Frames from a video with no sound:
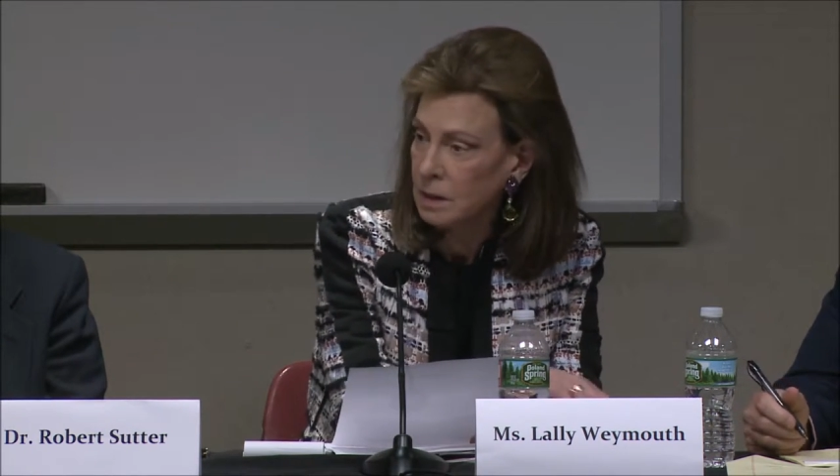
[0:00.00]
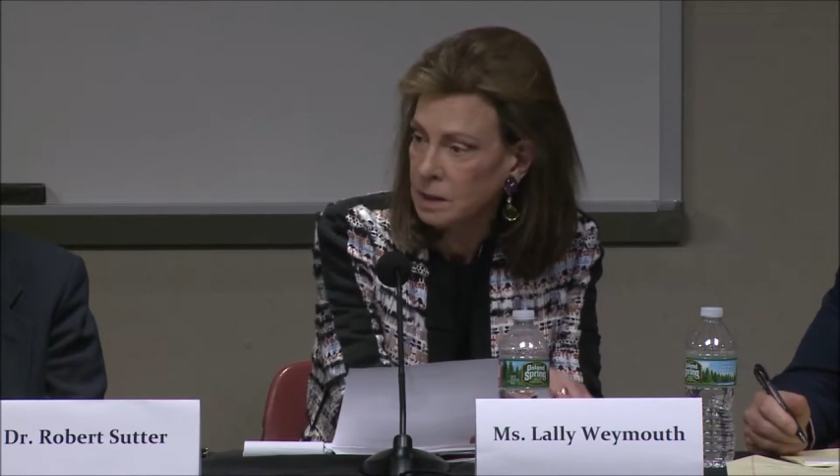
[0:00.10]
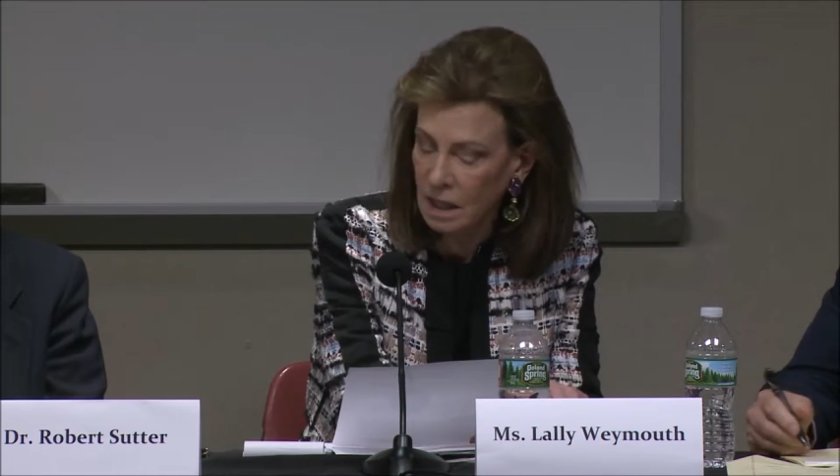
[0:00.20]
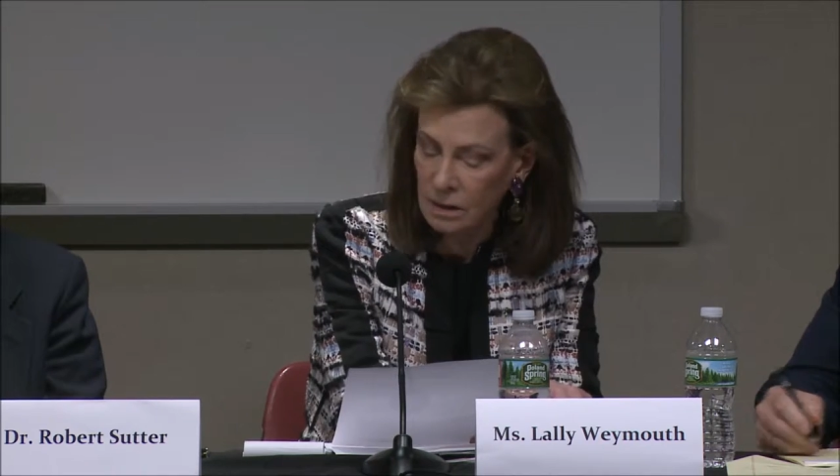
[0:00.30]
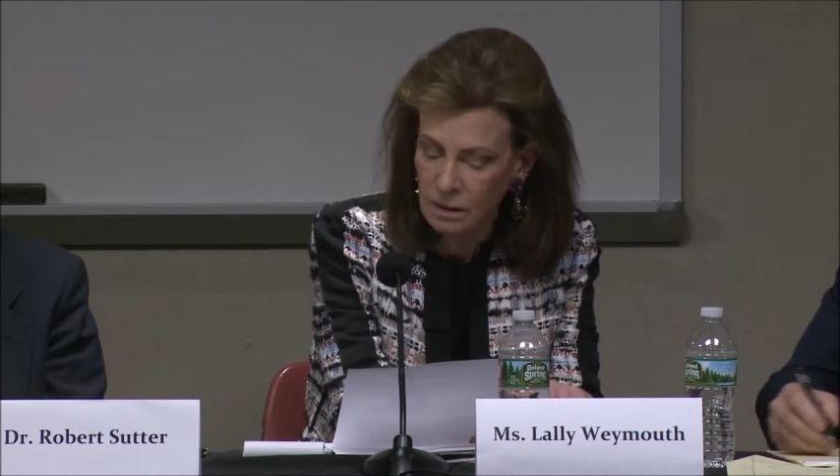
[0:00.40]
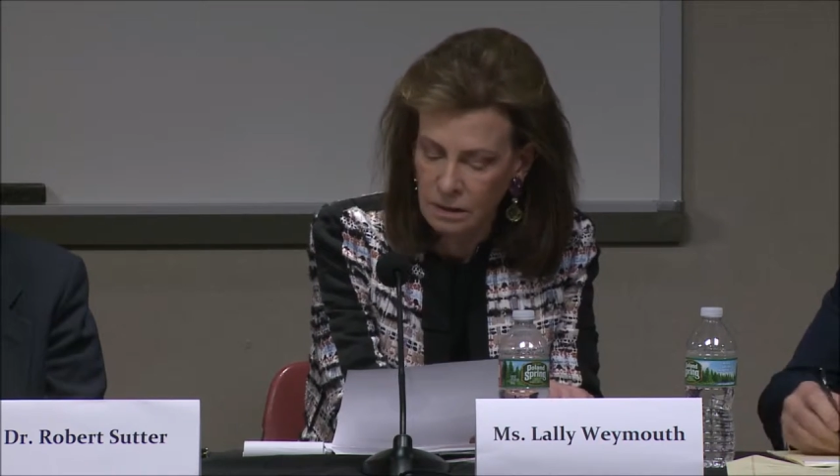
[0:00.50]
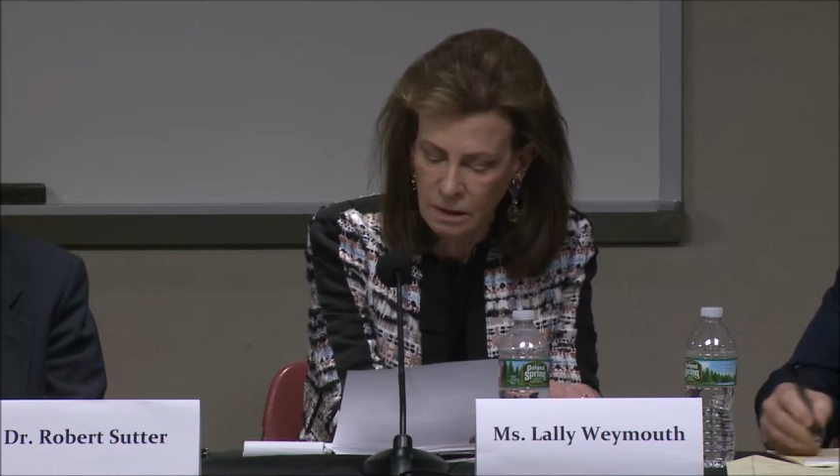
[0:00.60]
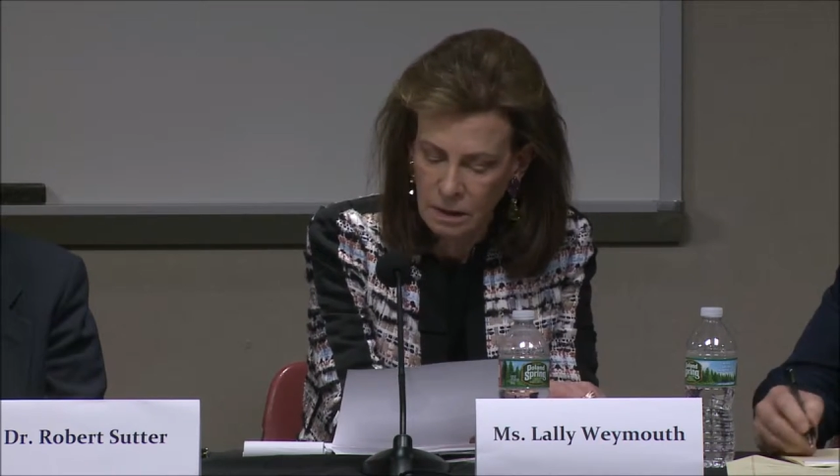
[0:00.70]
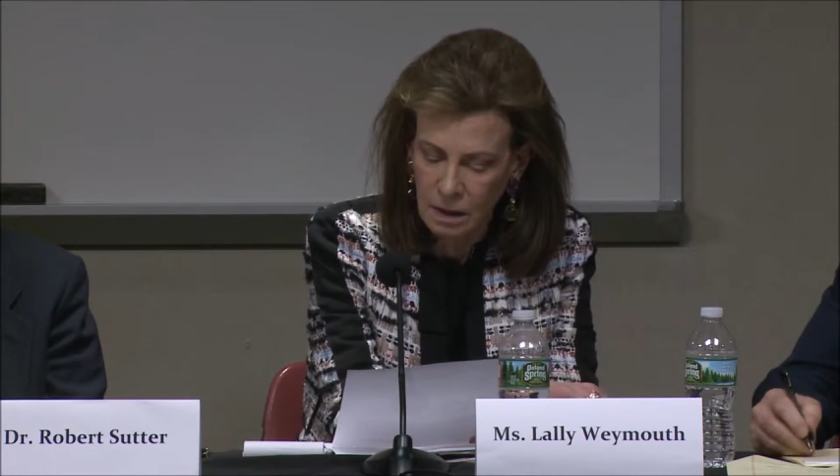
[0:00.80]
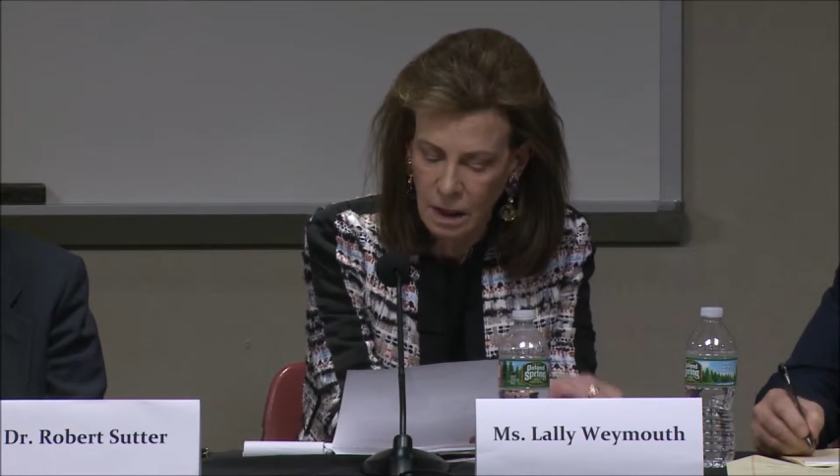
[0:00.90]
channel
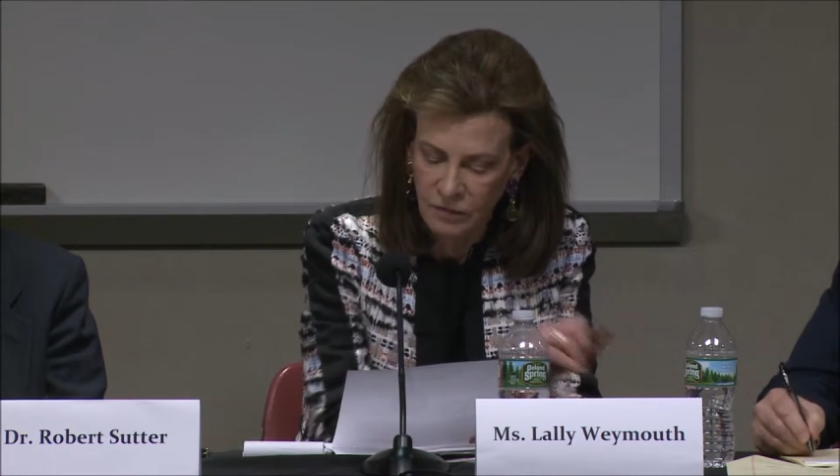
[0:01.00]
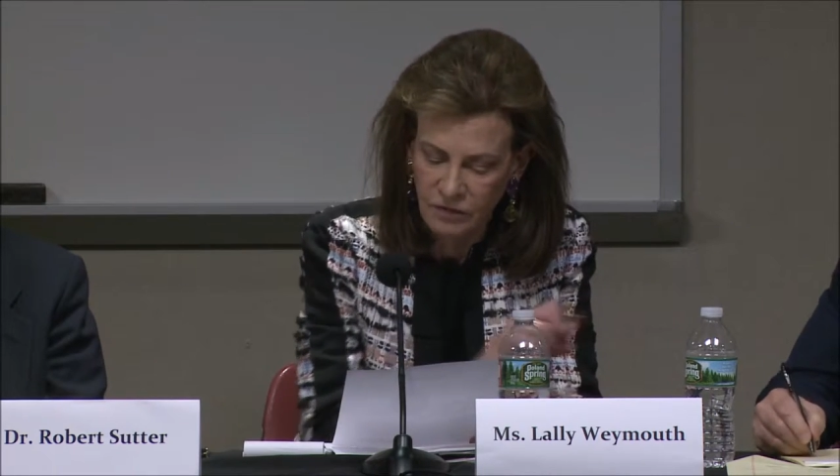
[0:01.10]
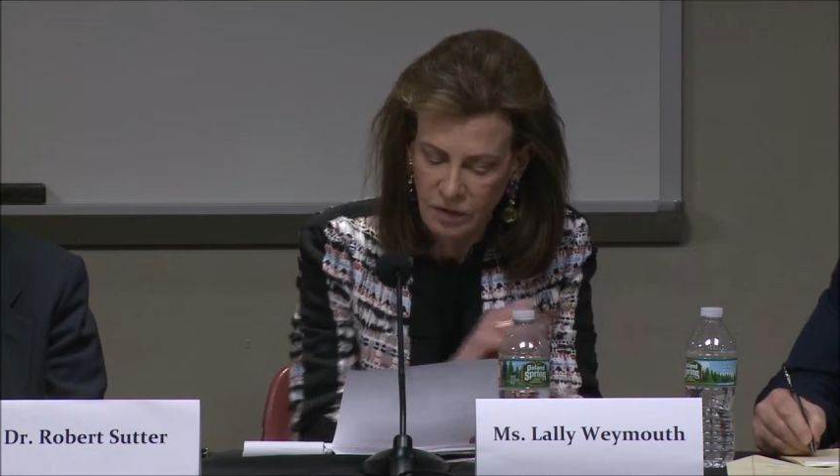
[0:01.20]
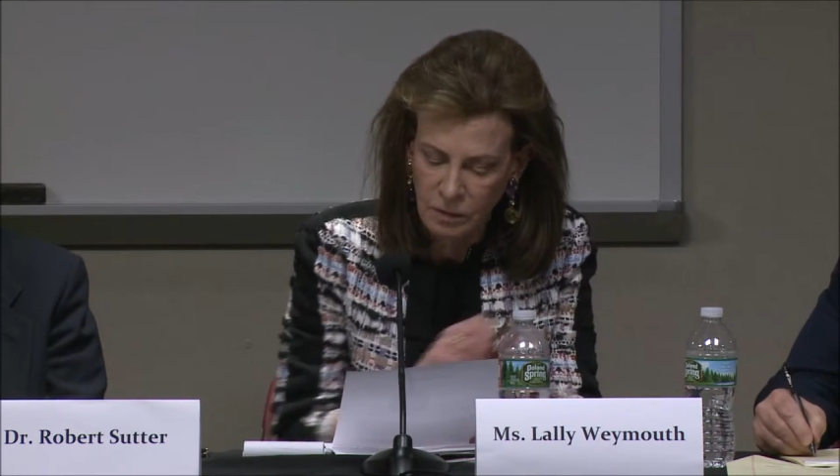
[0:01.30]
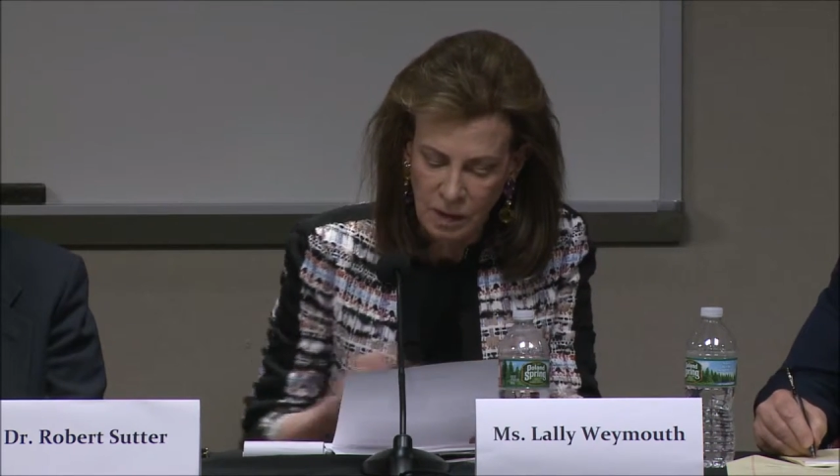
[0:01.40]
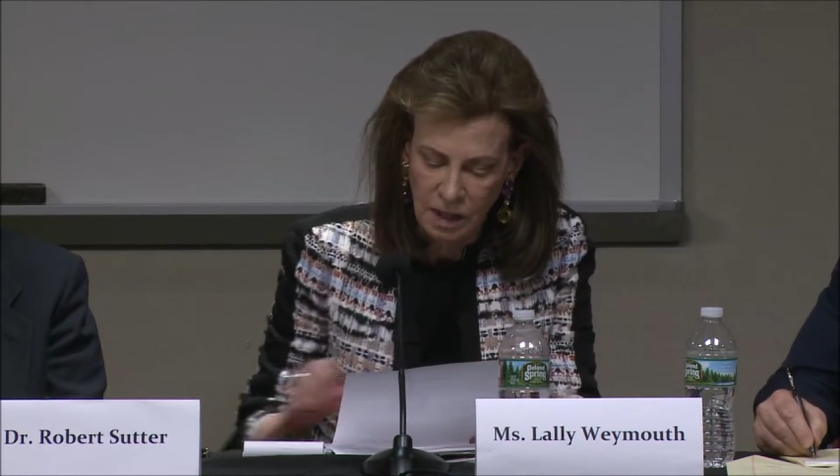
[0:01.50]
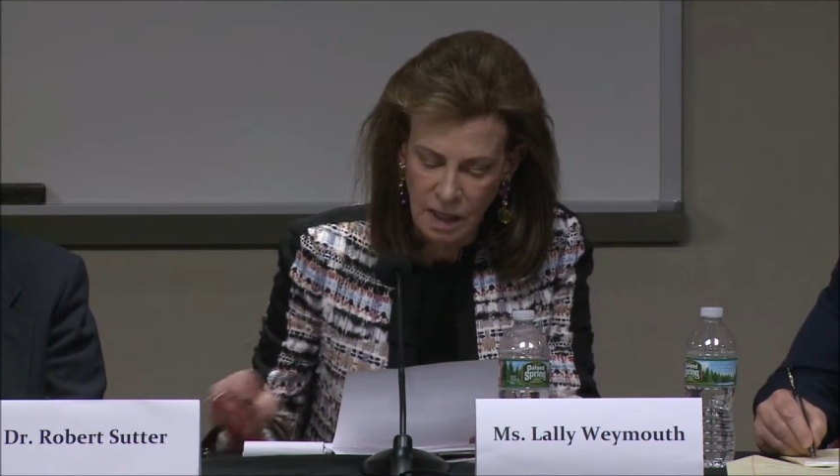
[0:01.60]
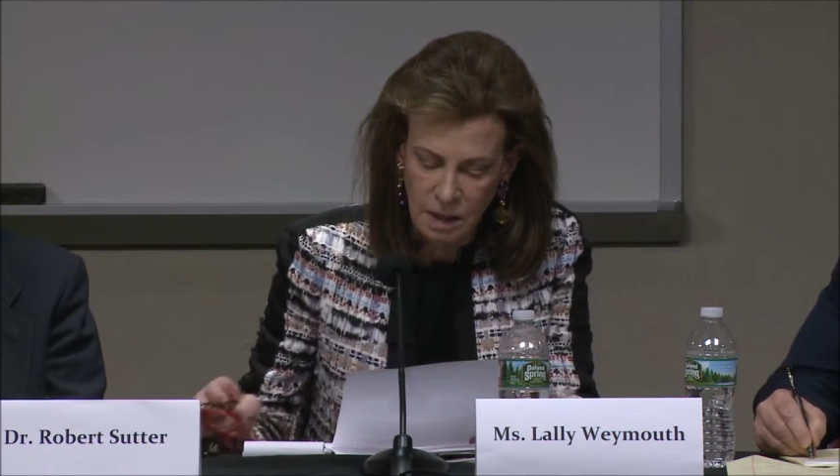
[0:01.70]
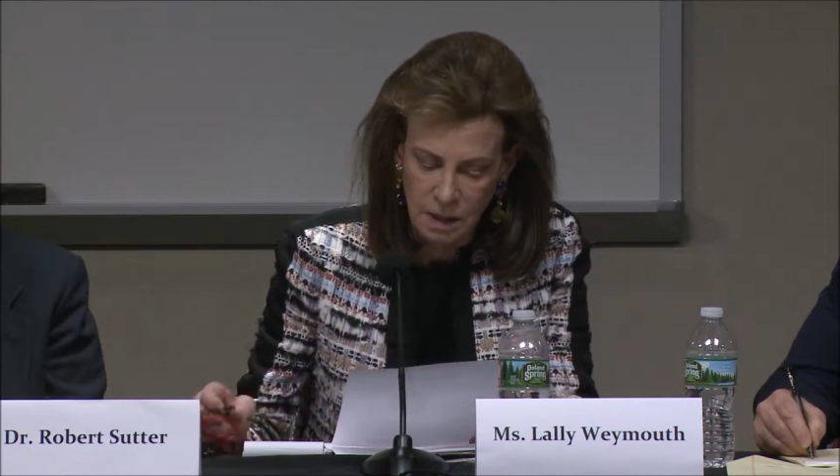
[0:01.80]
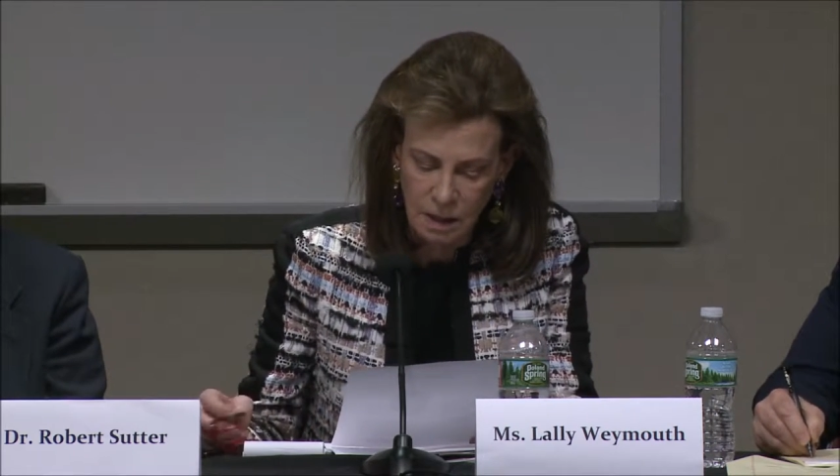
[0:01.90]
of
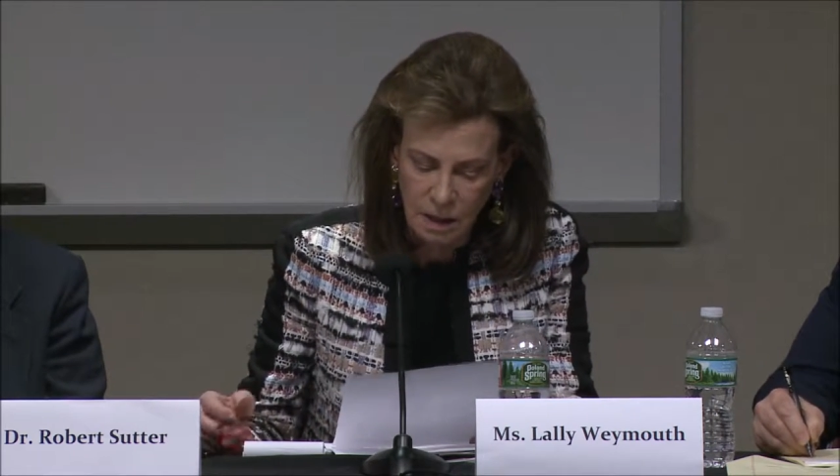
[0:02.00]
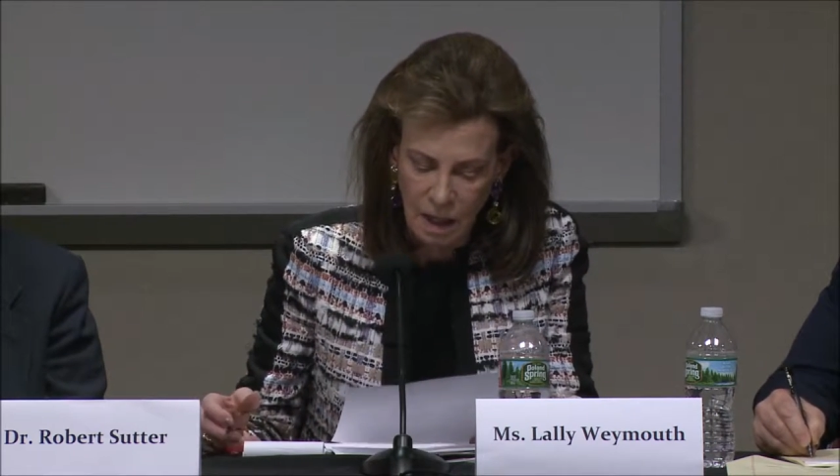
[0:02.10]
communication